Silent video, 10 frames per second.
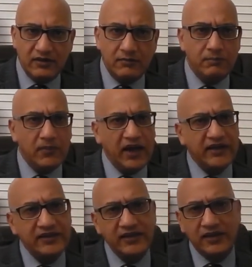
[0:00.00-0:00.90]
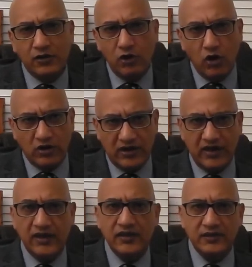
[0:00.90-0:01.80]
might take
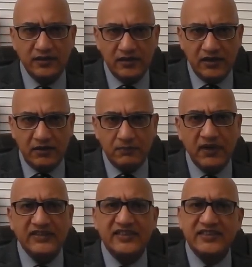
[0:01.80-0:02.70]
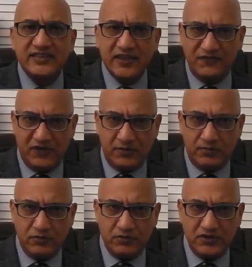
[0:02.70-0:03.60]
longer, but it's a safer
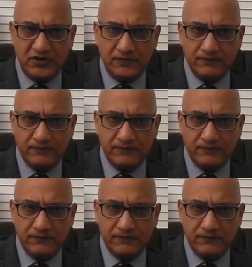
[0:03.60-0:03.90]
approach.